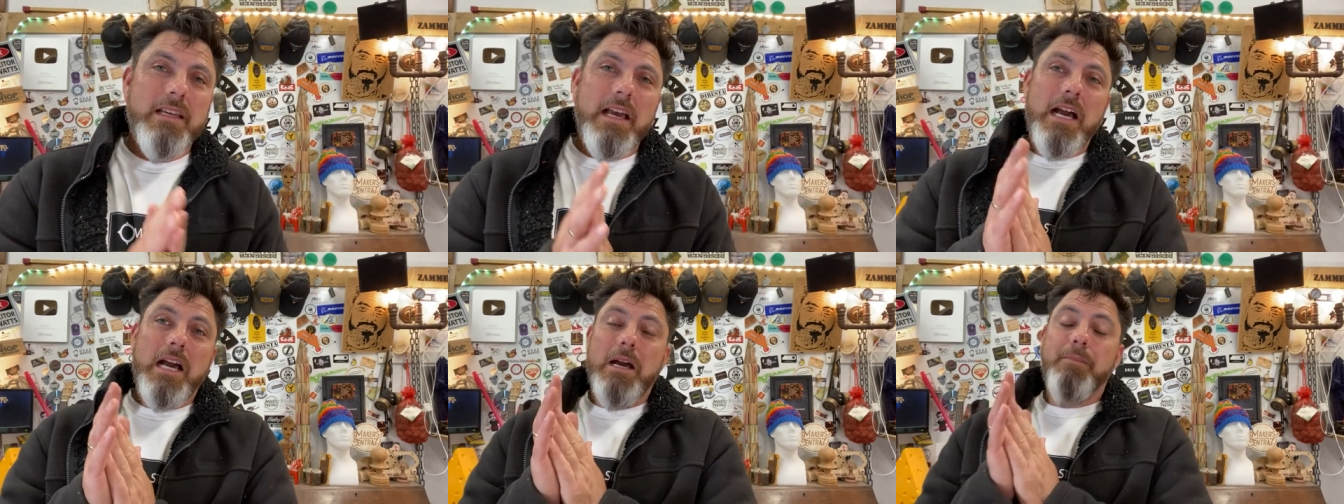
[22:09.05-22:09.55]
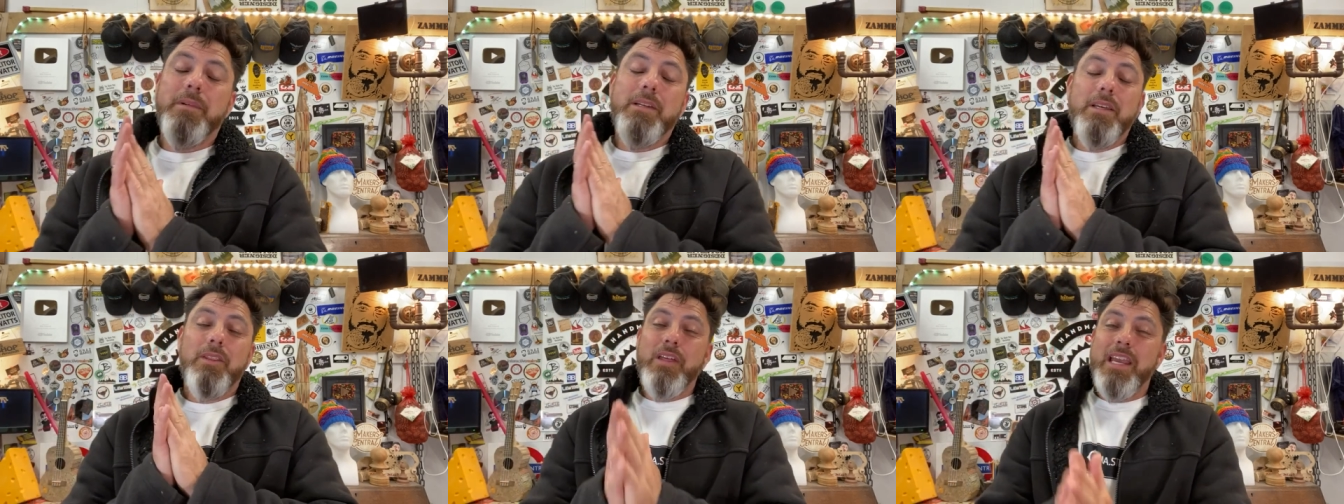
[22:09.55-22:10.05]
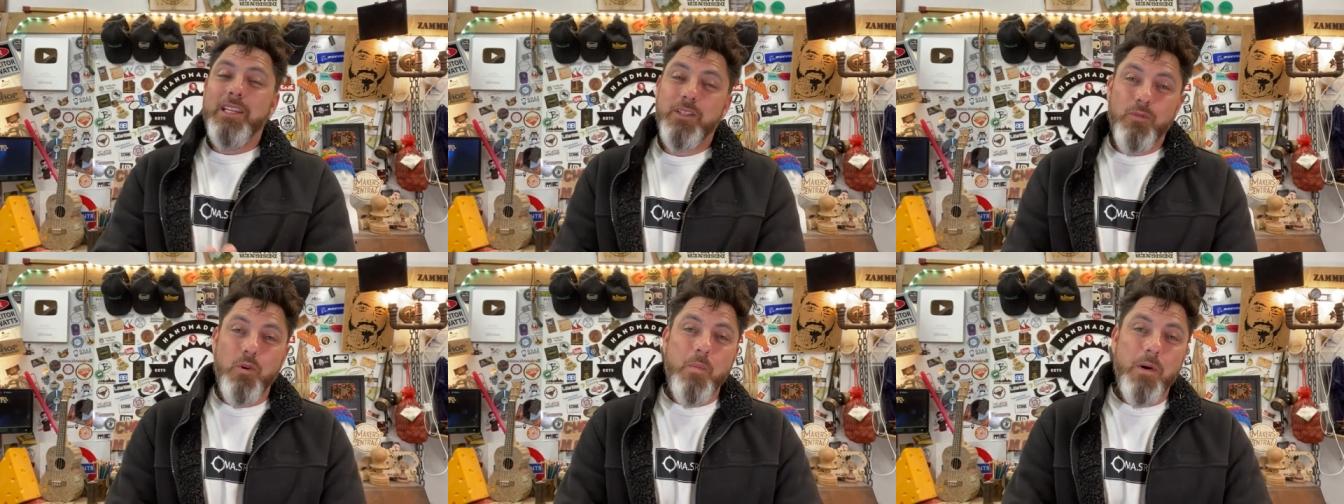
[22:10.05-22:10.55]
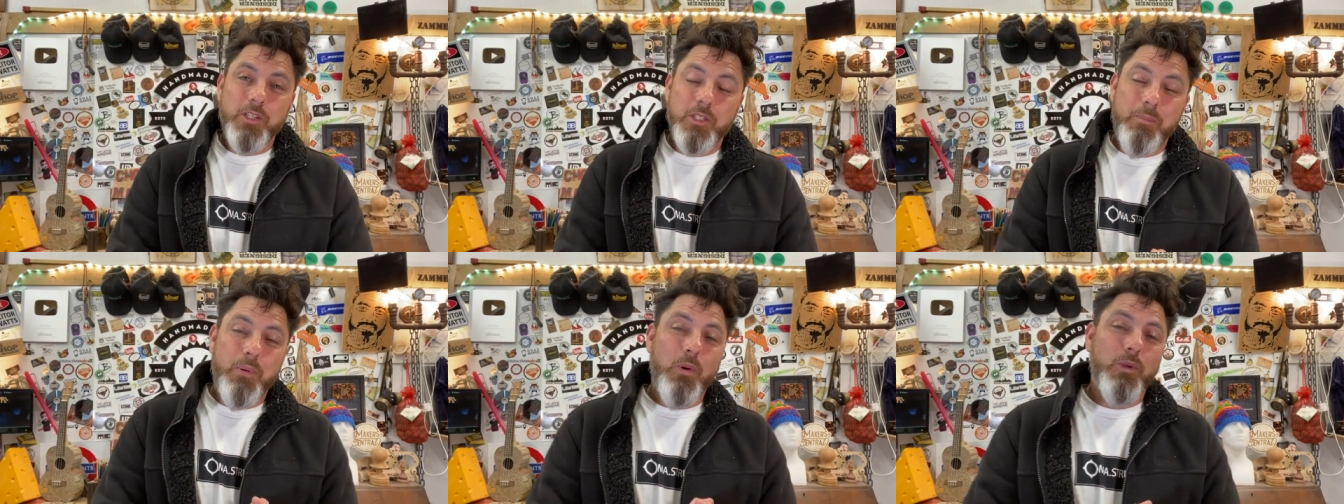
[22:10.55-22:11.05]
Um, thanks for all my
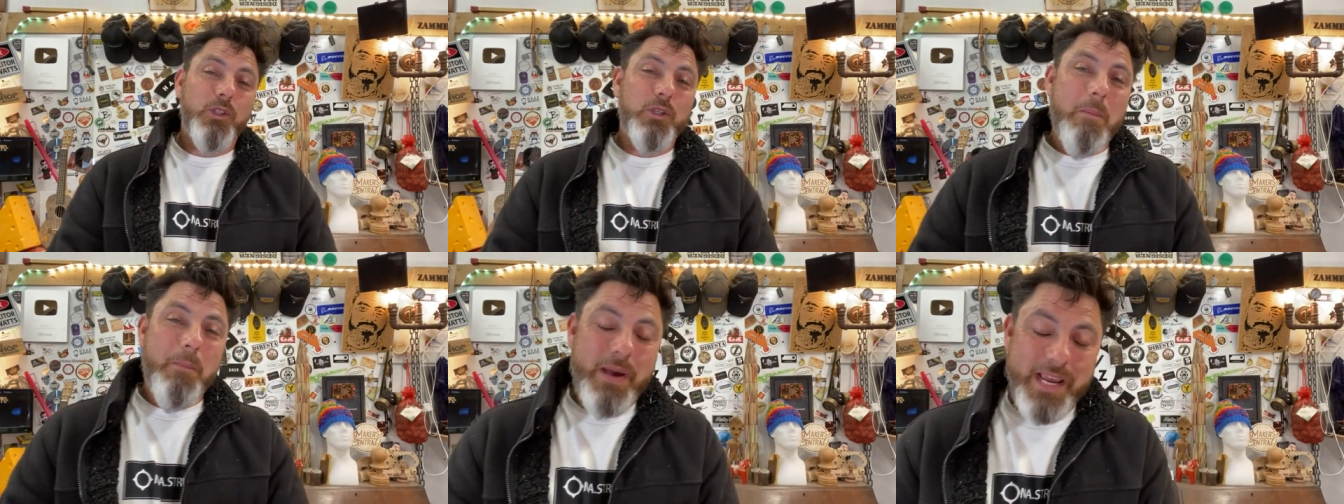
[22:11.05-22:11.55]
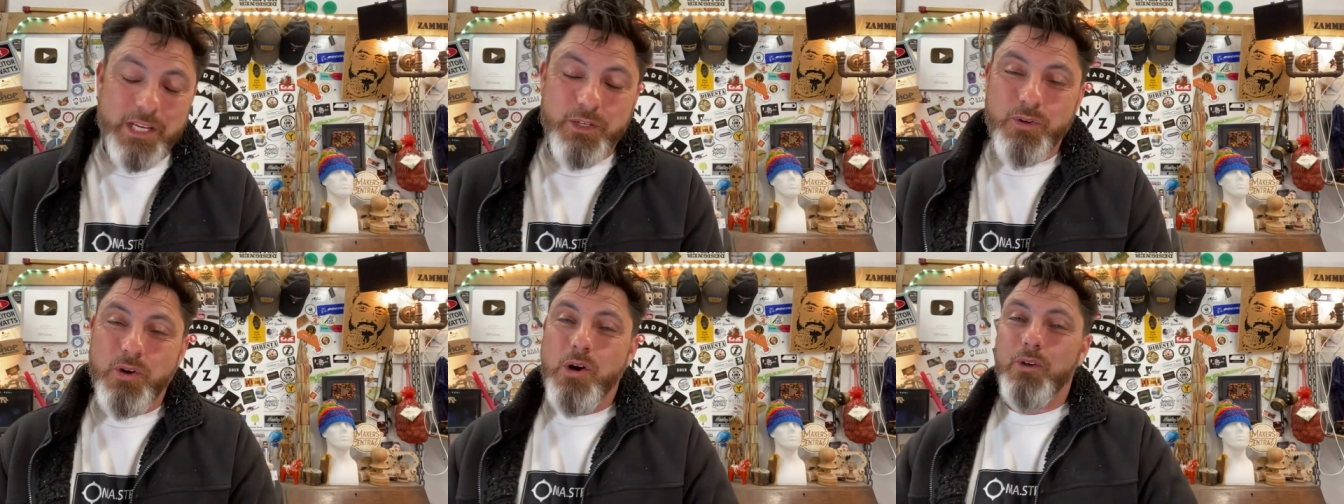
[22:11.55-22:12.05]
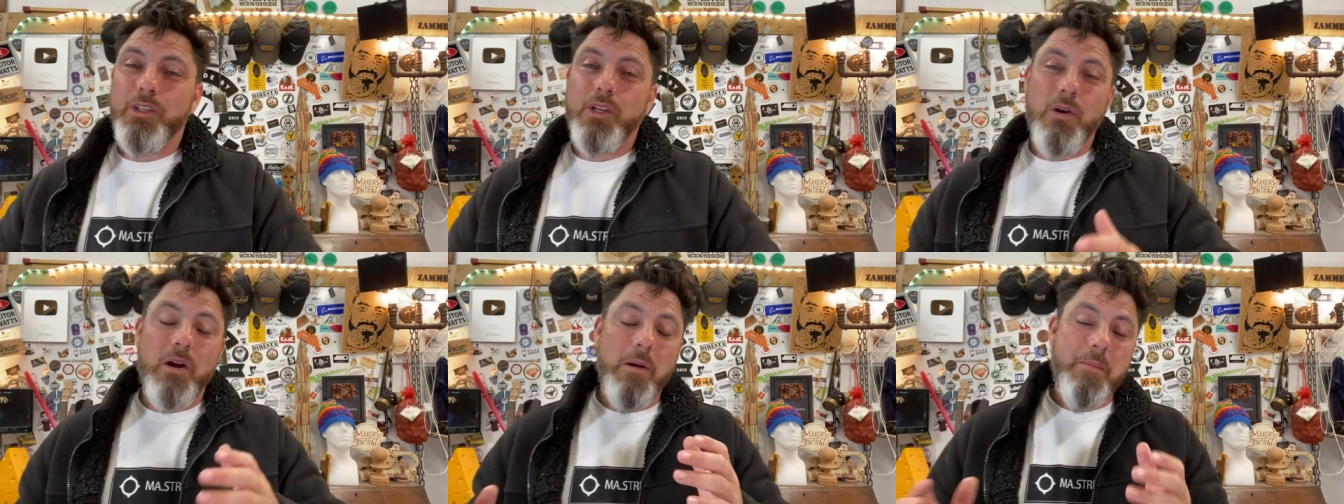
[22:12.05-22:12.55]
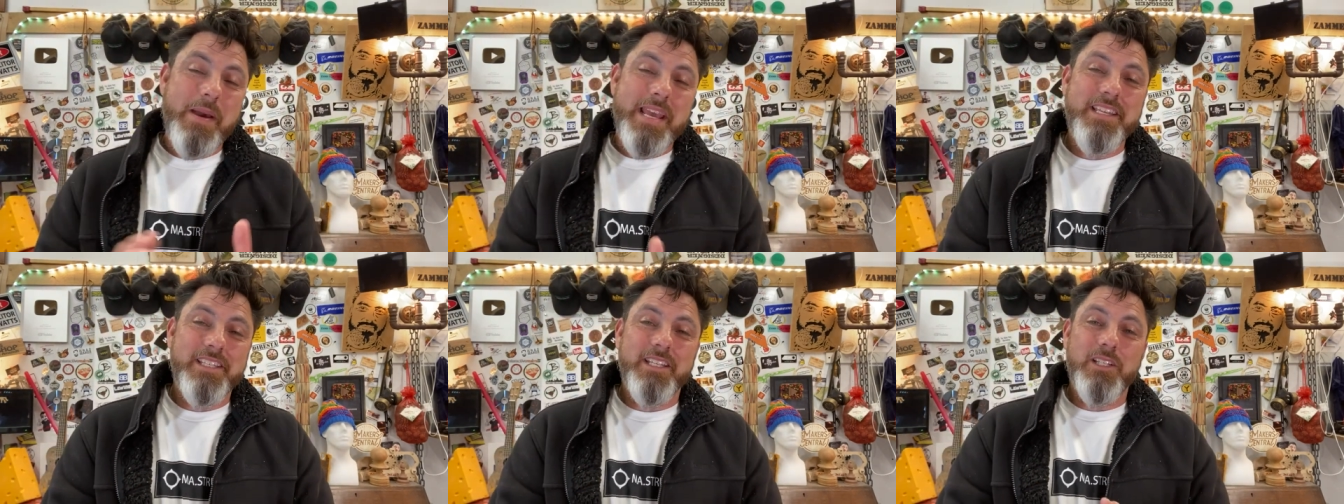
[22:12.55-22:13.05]
supporters on Patreon. You are
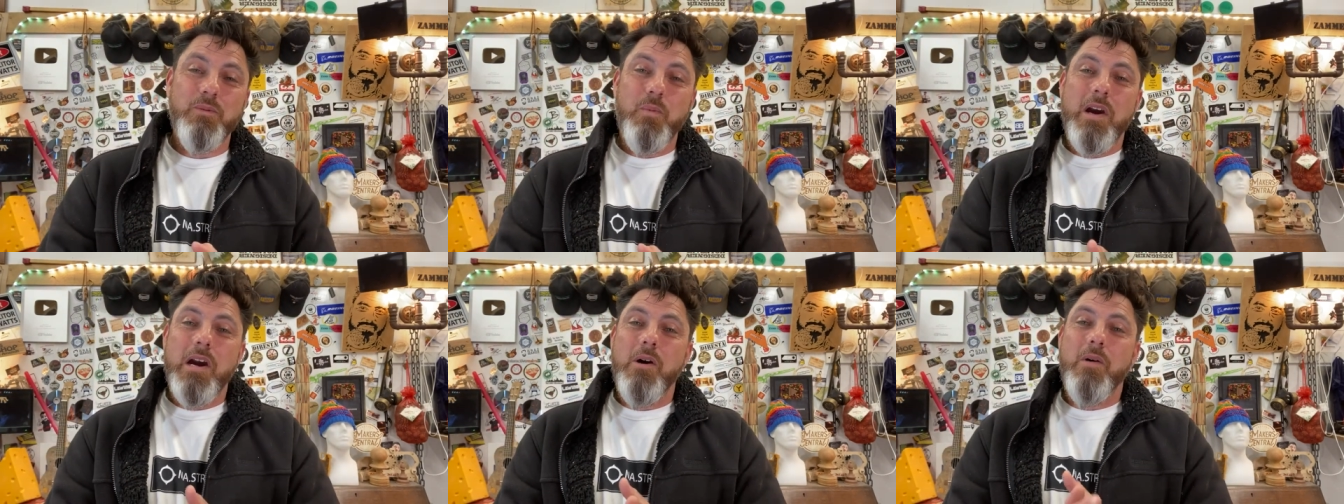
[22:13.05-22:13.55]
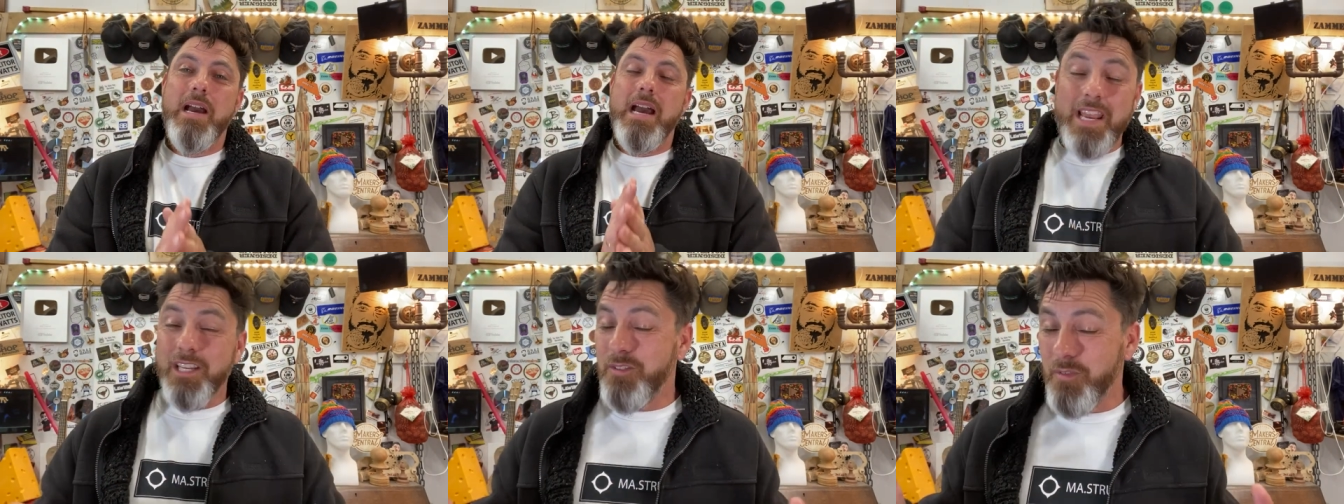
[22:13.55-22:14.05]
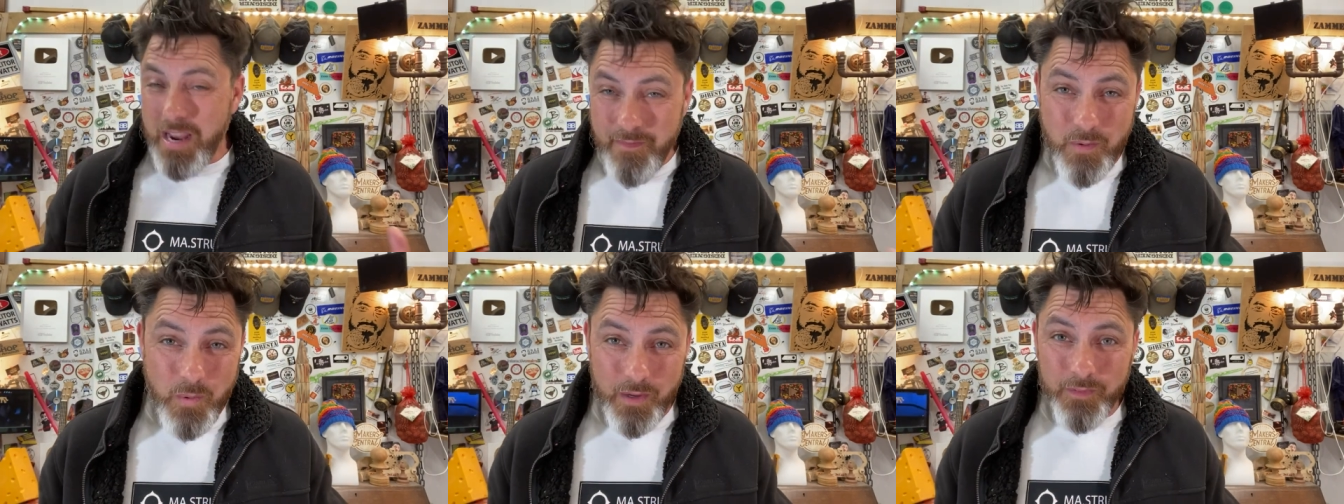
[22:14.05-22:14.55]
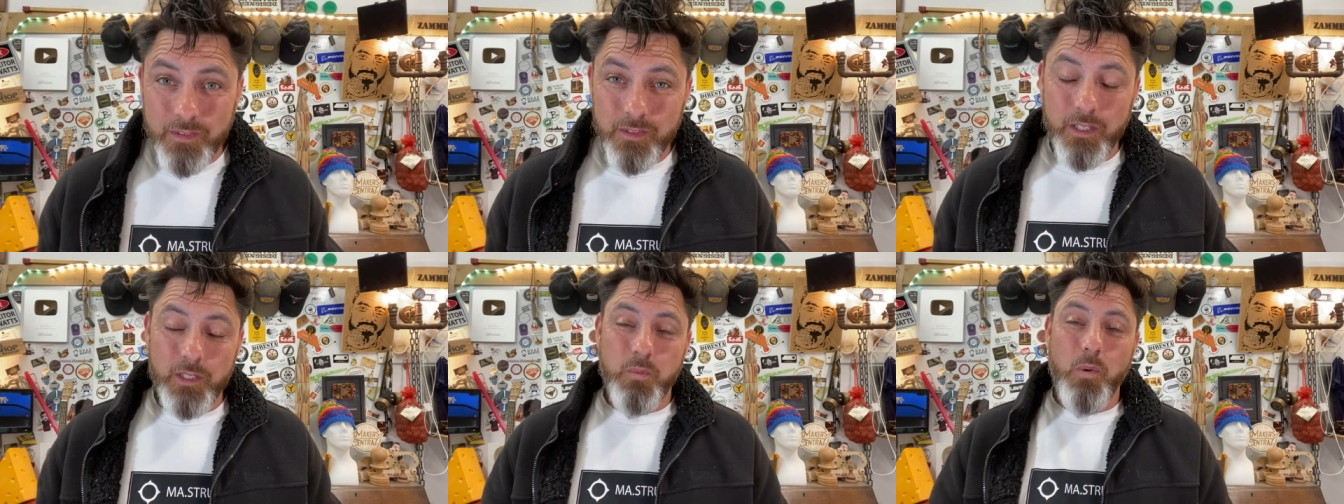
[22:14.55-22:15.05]
amazing as well. Thanks for everyone
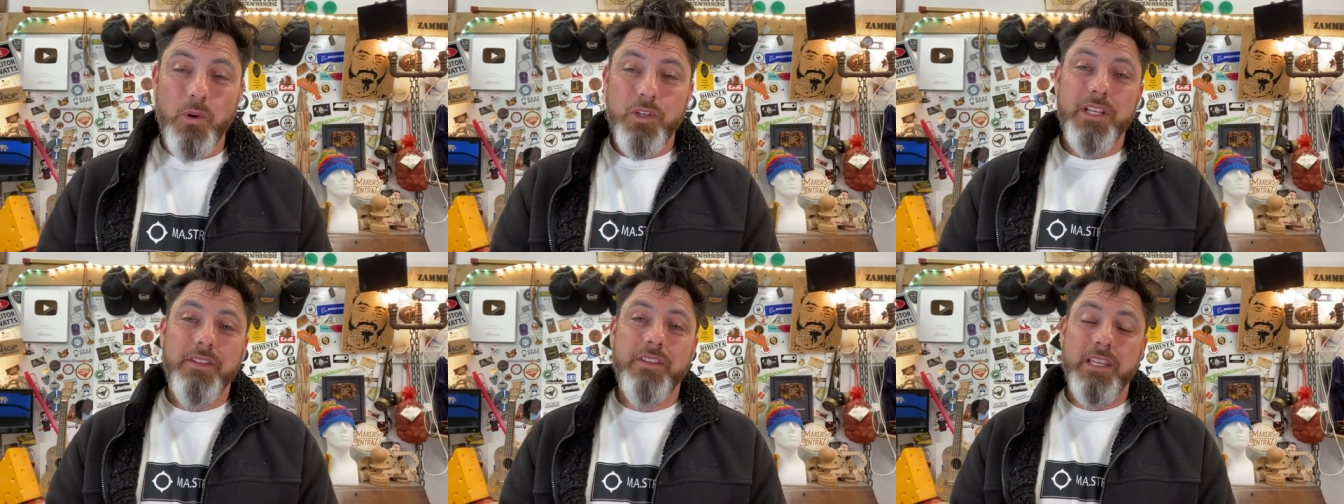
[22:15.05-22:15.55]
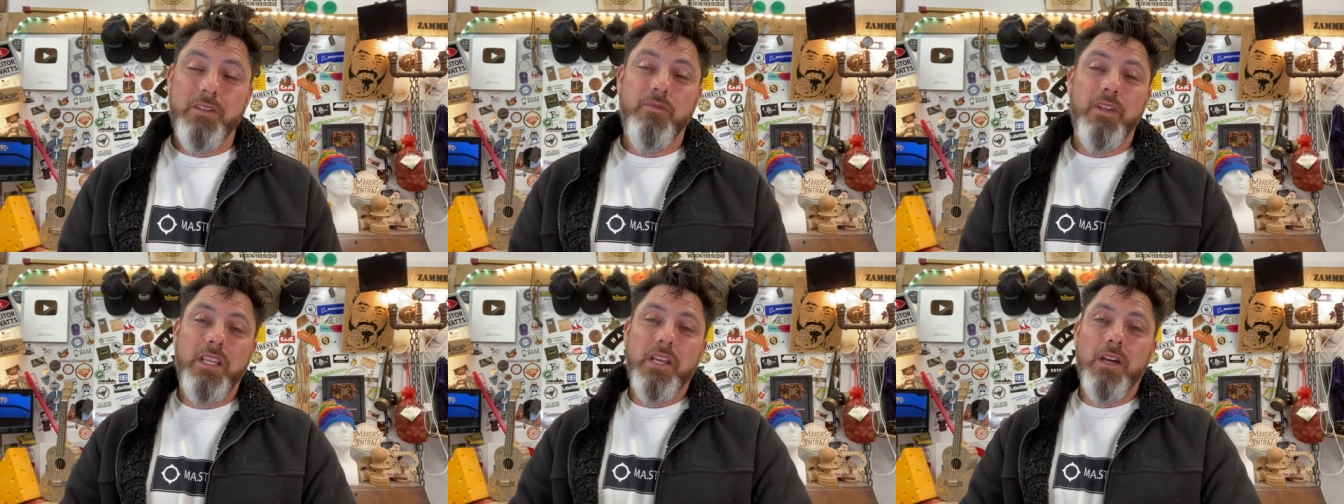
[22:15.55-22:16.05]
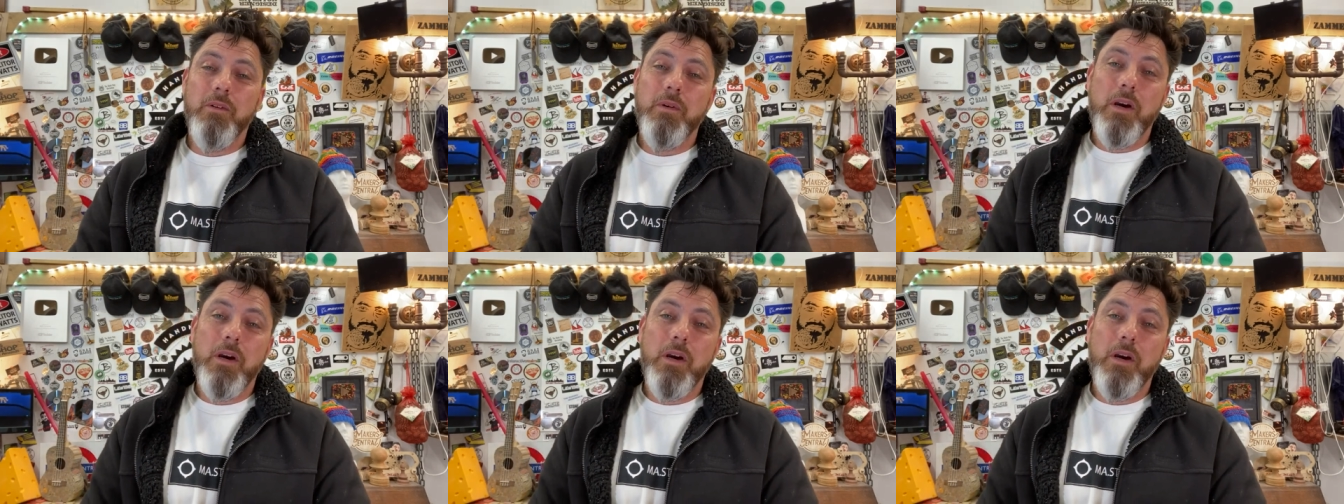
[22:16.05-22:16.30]
that's watching this video.